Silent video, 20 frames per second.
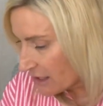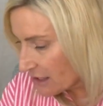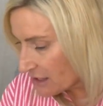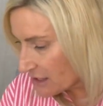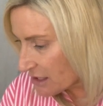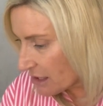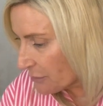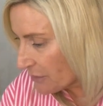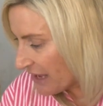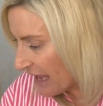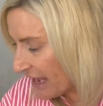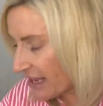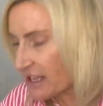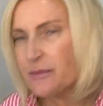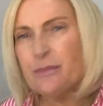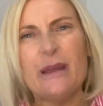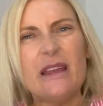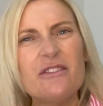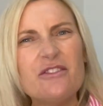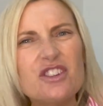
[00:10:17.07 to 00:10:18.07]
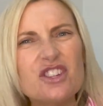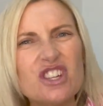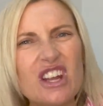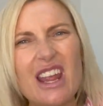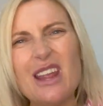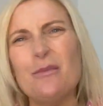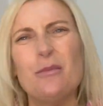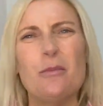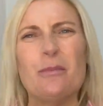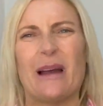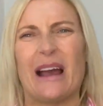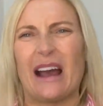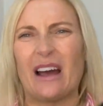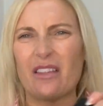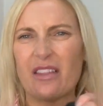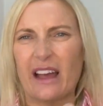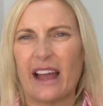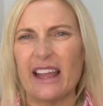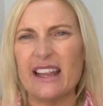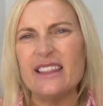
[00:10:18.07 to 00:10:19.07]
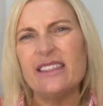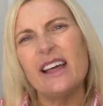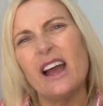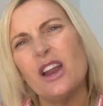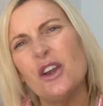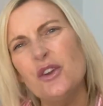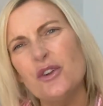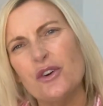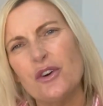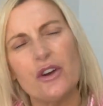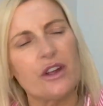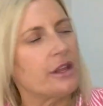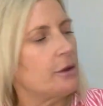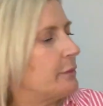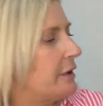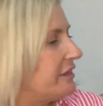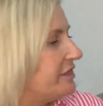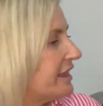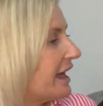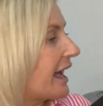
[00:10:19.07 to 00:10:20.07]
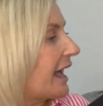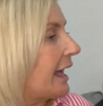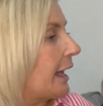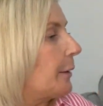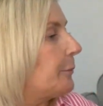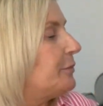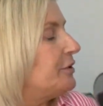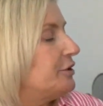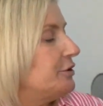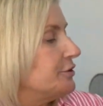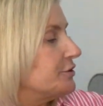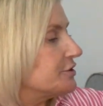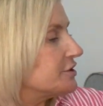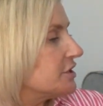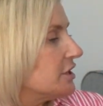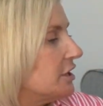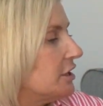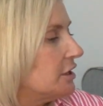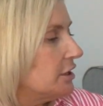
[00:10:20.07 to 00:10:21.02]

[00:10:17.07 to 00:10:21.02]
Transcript: So yeah, it's a bit of a shame about that. Isn't that annoying when that happens?